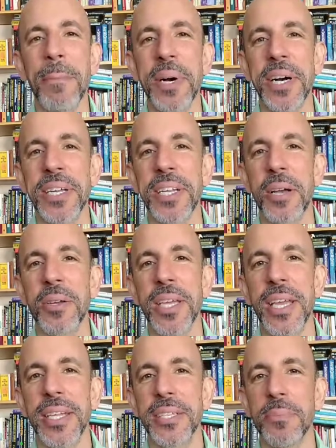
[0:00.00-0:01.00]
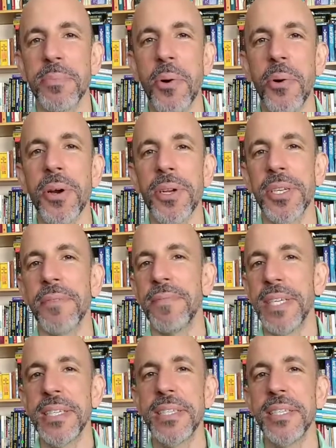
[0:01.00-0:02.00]
But it's important if
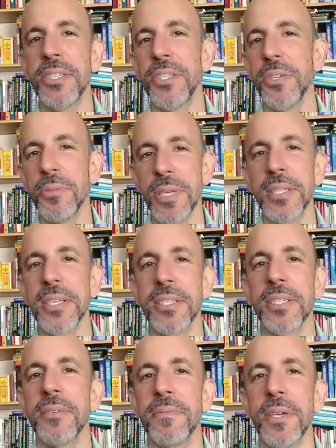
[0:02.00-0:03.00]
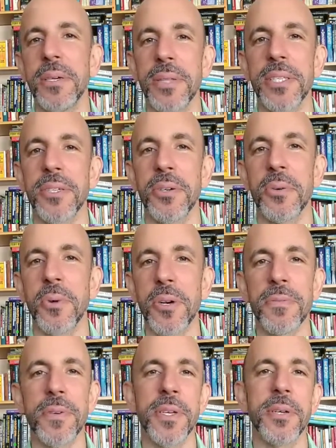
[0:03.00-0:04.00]
you think this is the vehicle that's going to
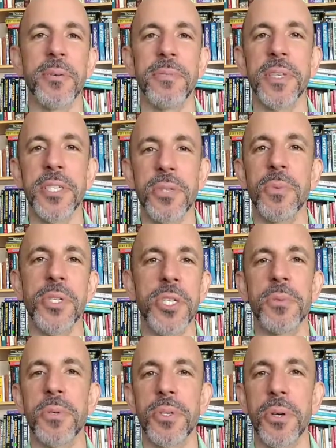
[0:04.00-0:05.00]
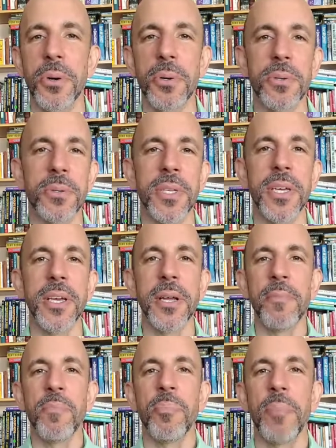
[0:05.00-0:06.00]
work for you, if this is what you were told,
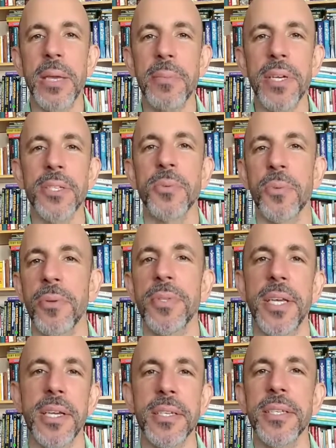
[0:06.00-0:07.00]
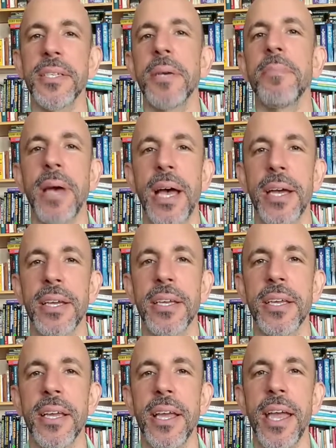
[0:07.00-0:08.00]
maybe it's worth taking a step back
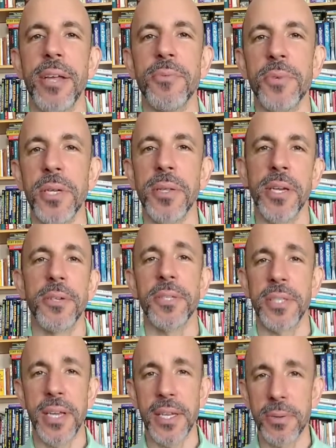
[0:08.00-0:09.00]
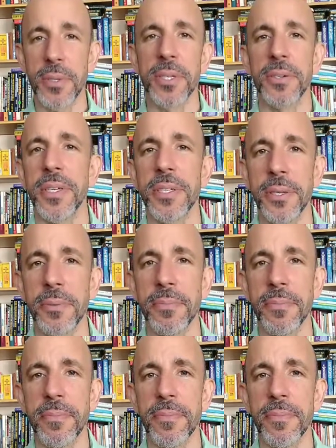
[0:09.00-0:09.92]
and really understanding what you're into.